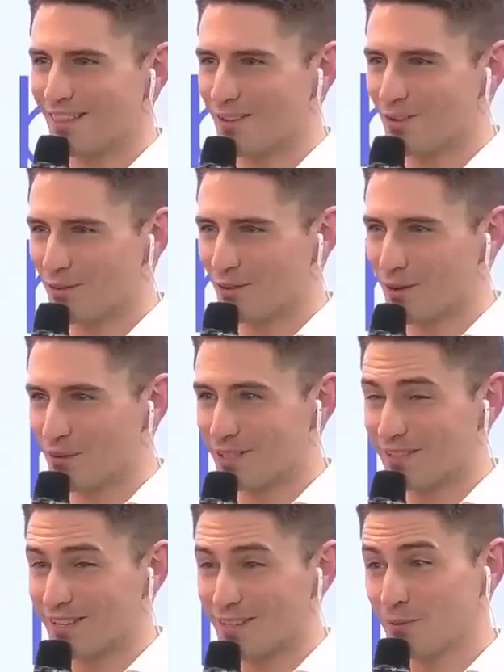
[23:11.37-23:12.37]
Thank you very
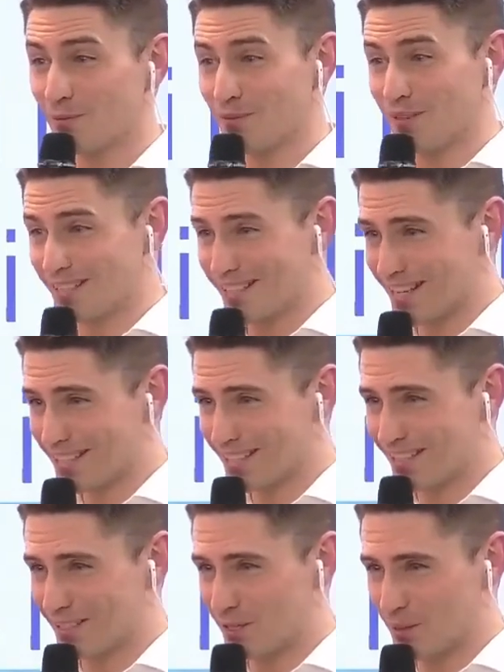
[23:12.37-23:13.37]
much. That's some
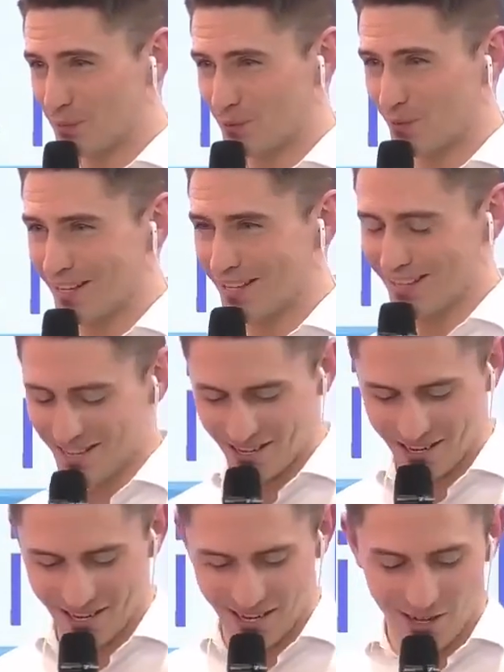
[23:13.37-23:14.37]
fantastic tips right there.
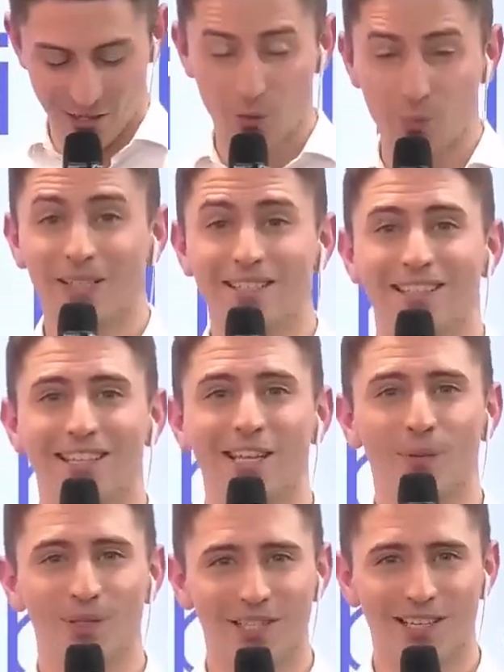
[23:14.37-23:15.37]
So please
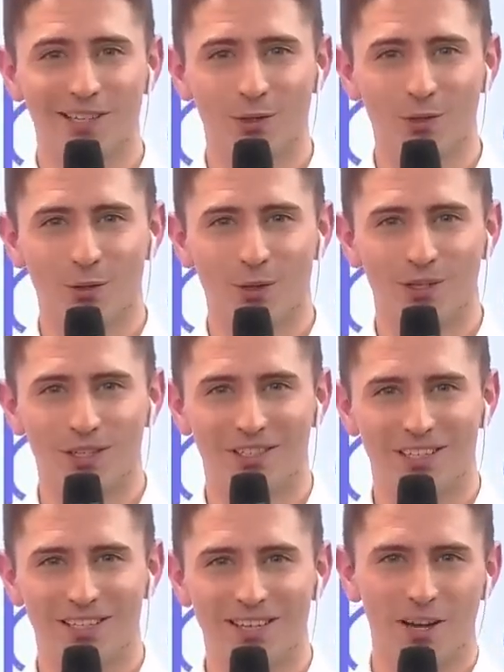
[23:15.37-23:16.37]
keep on sending those
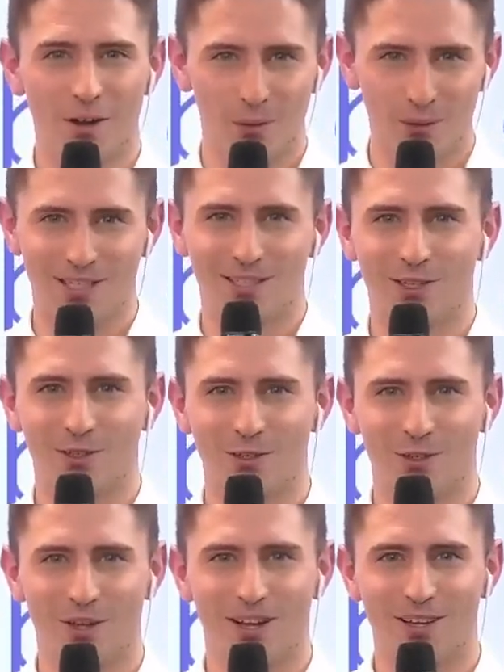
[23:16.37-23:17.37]
questions in, and I'll continue
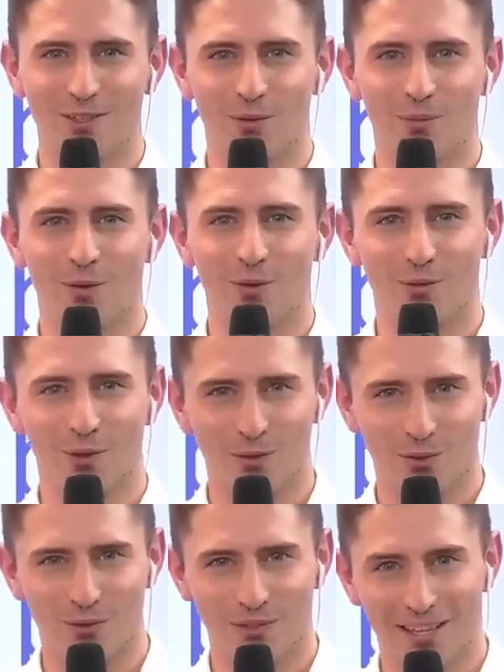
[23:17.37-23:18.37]
to ask them of
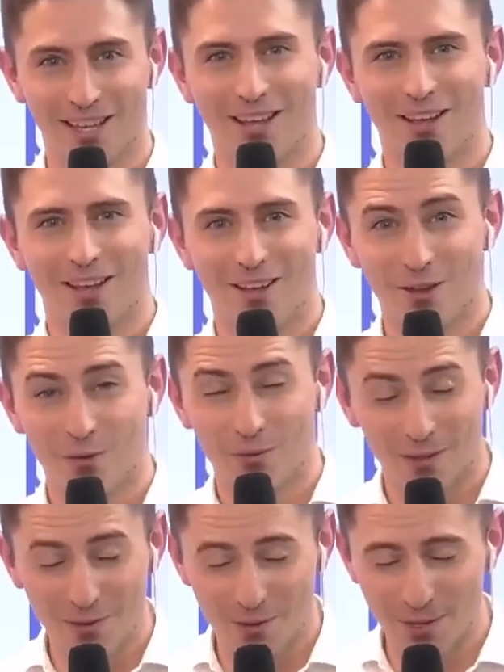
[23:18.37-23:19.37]
Dr.
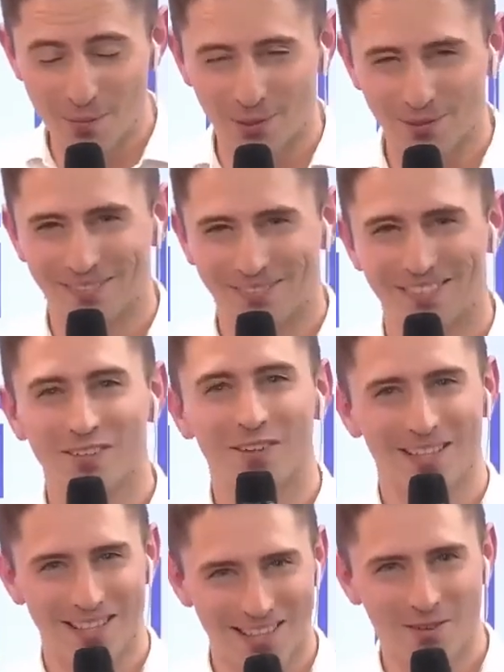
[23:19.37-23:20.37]
Valérie Philippon. So
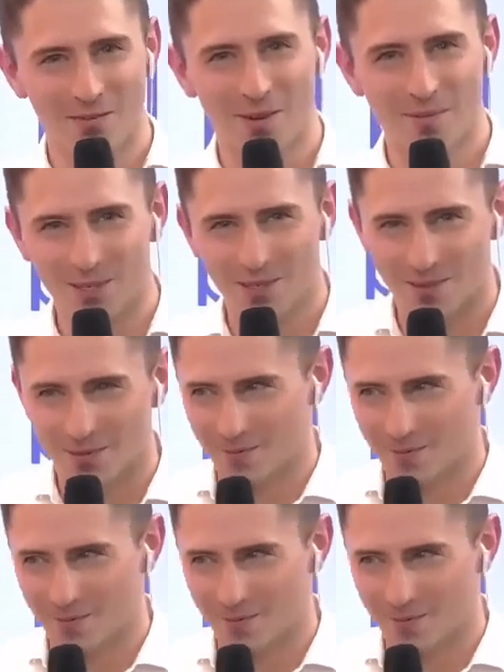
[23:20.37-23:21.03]
thank you very much.